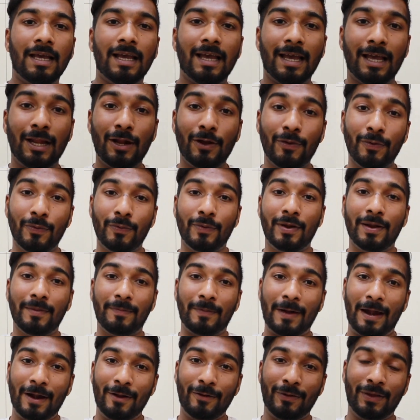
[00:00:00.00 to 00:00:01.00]
Hello everyone,
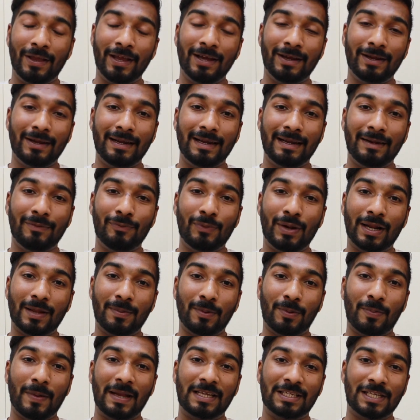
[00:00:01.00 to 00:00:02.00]
Prado here and welcome
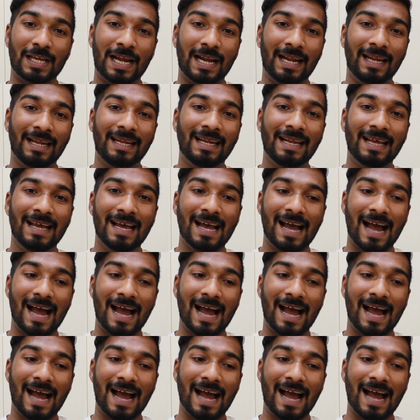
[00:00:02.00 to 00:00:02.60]
to my channel.